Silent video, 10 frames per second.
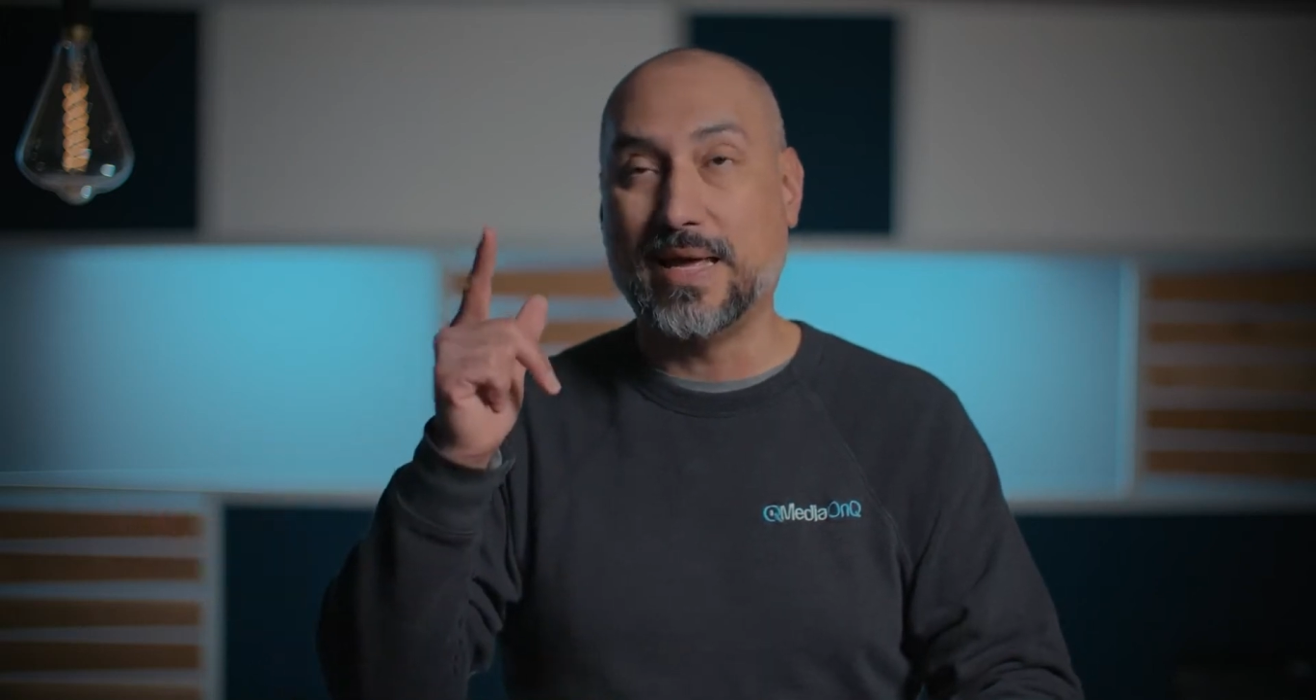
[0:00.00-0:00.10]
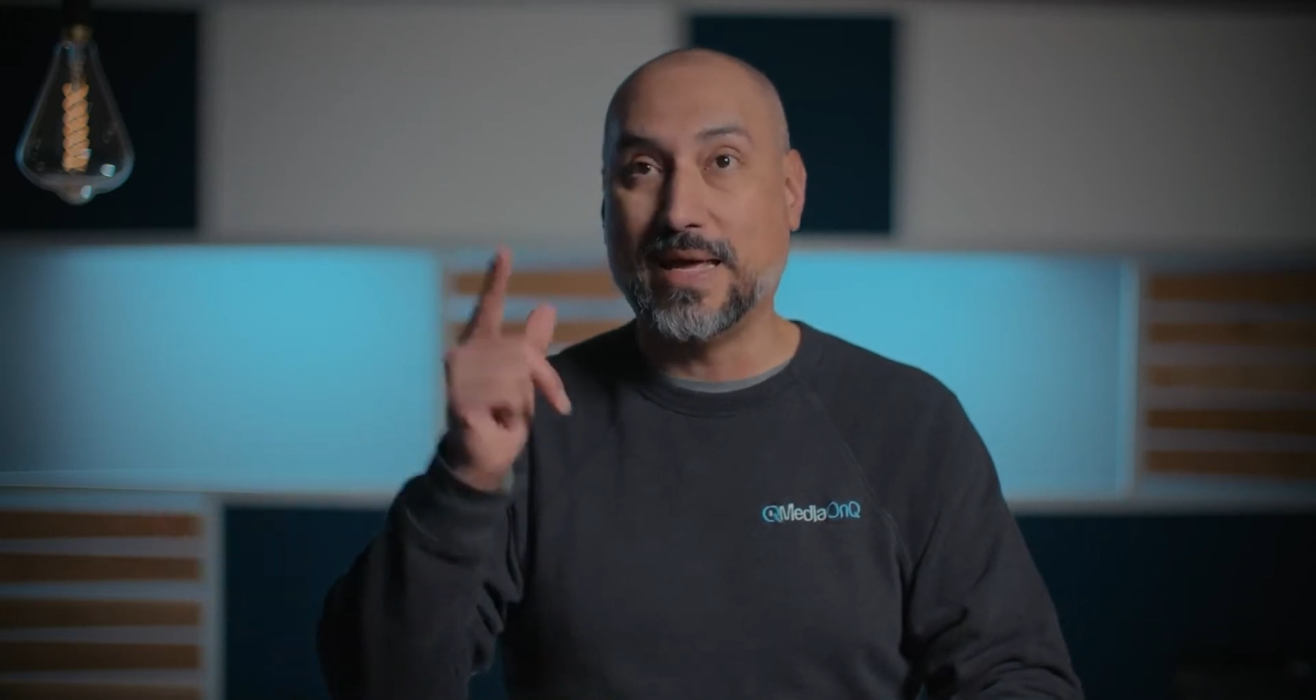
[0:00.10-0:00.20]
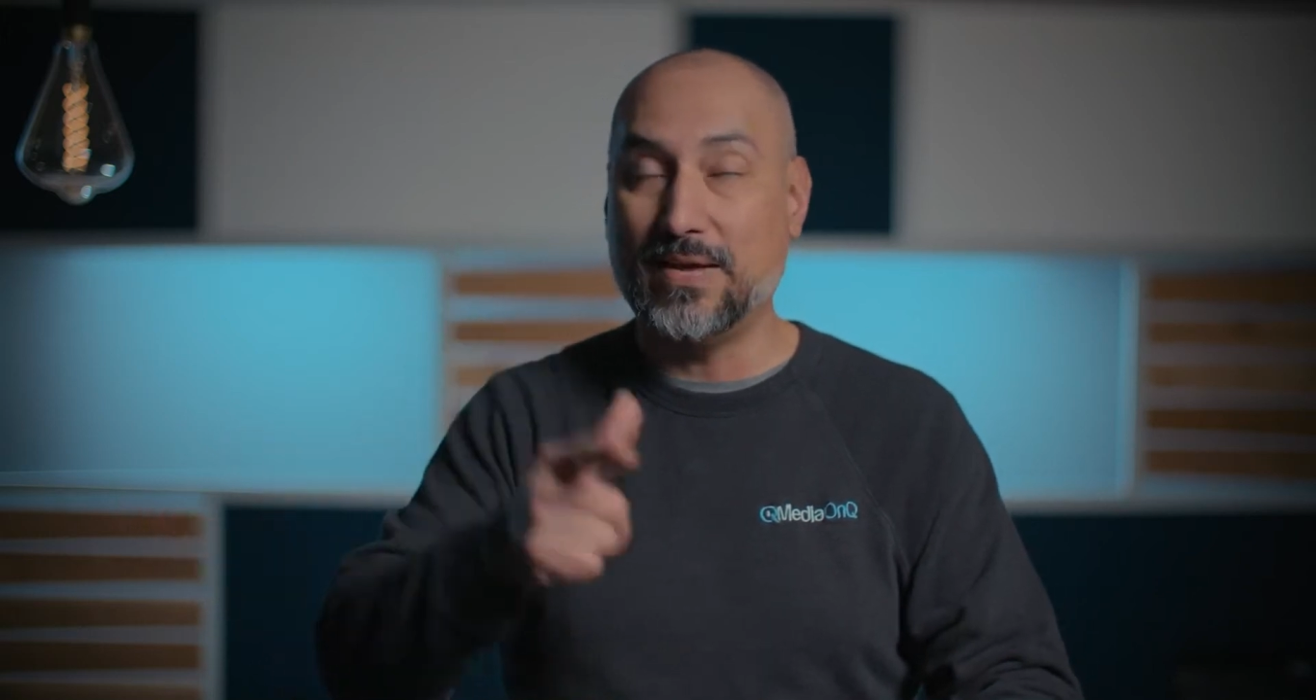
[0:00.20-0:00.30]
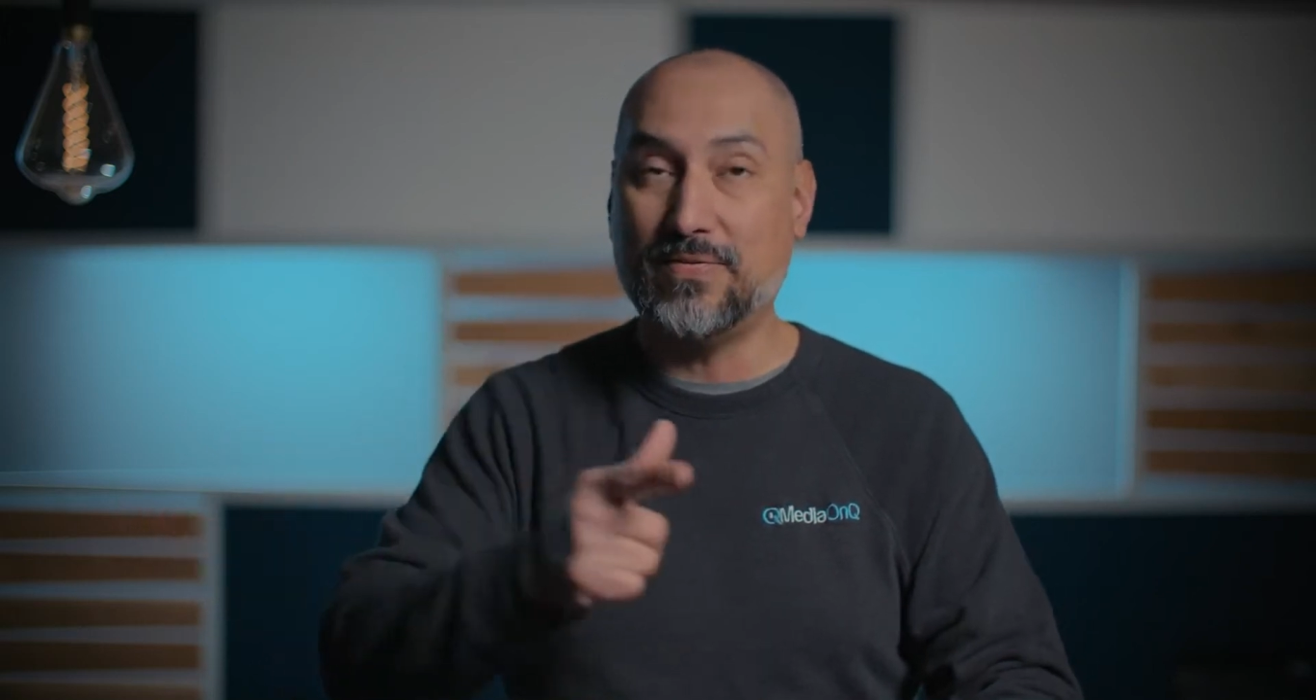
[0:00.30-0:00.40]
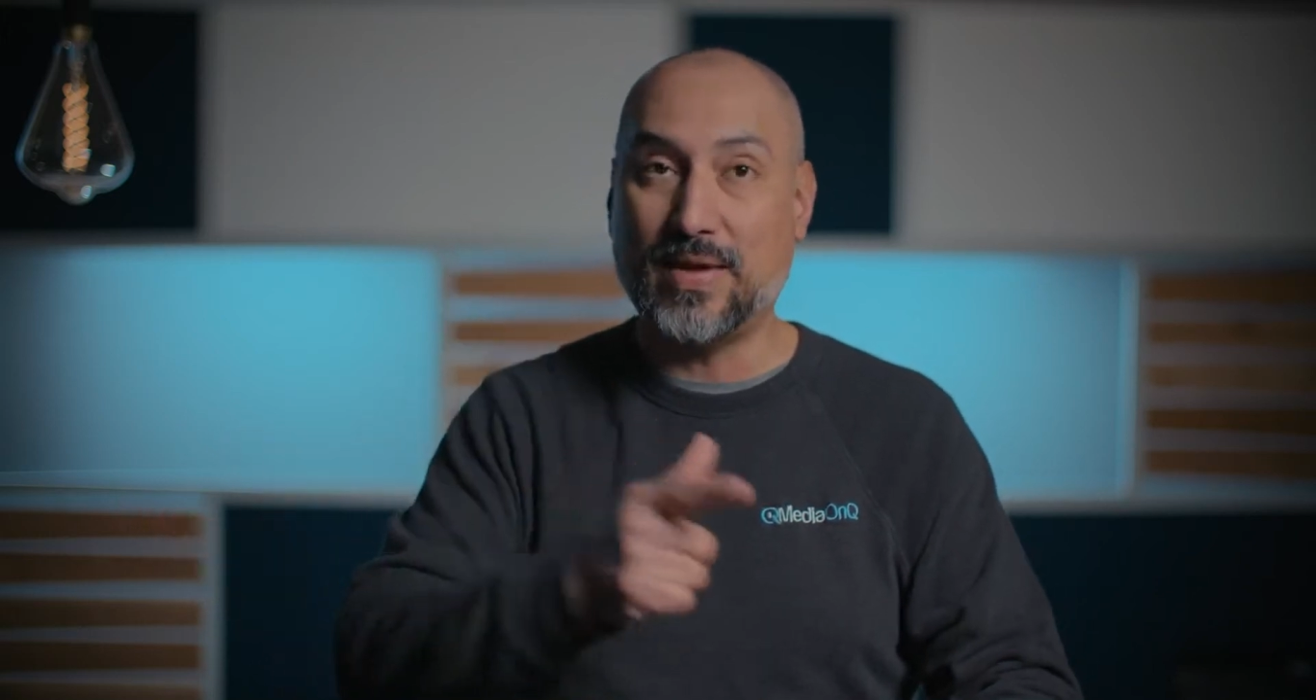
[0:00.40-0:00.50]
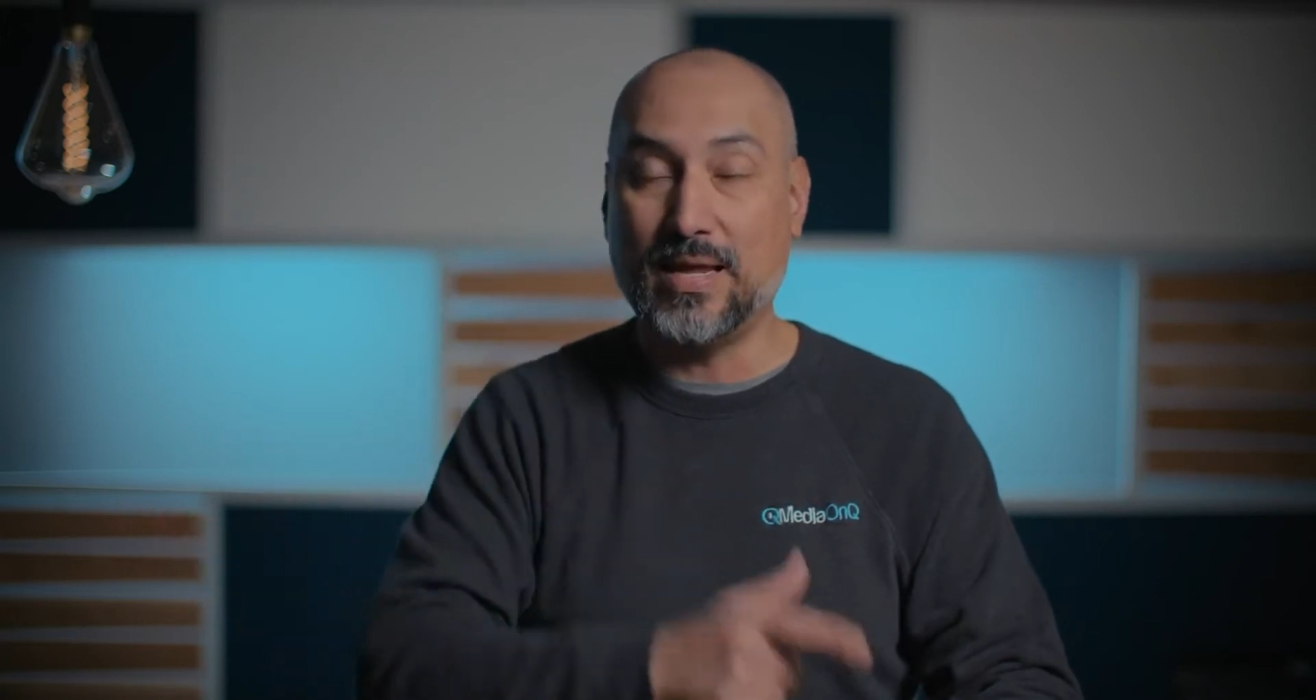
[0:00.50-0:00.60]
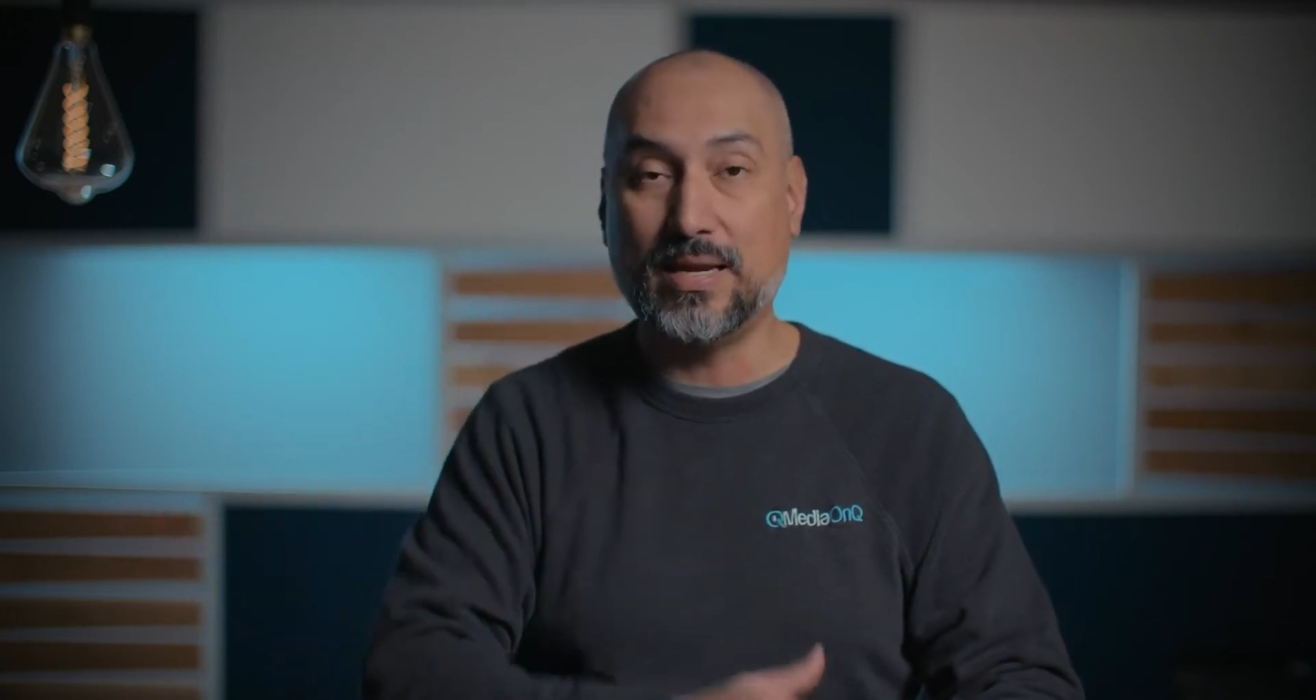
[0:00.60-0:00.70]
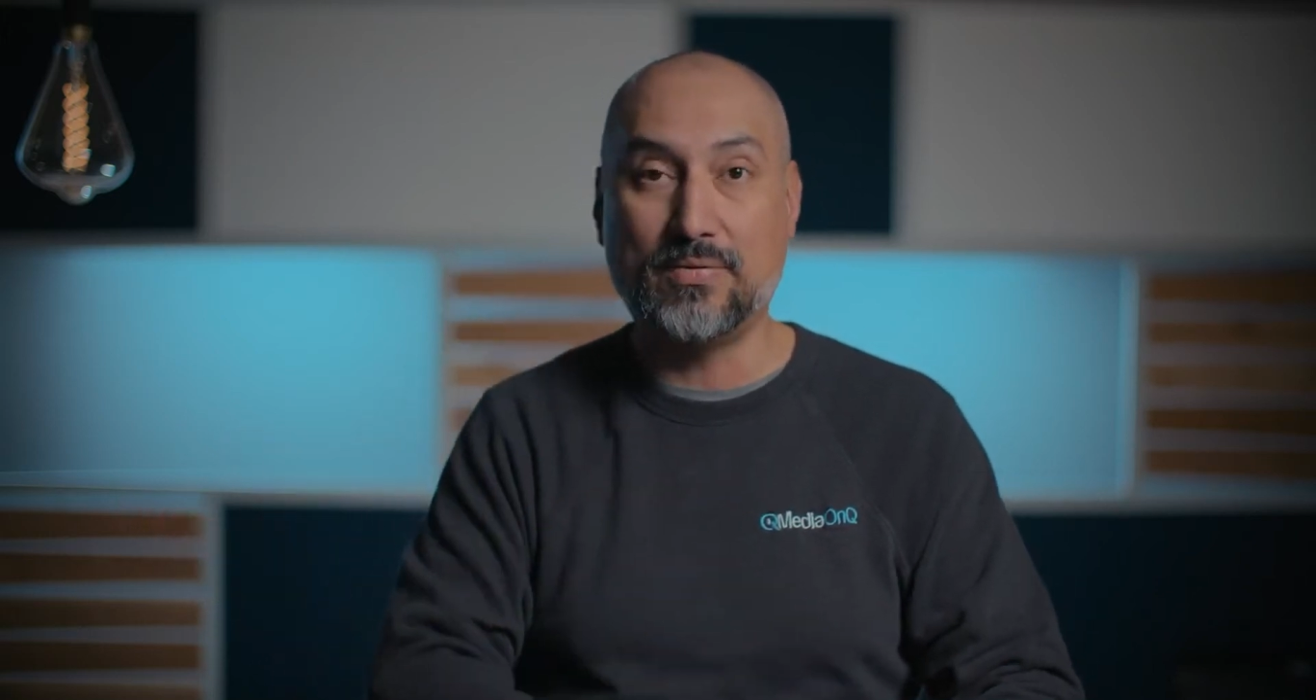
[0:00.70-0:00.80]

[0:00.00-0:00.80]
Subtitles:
If any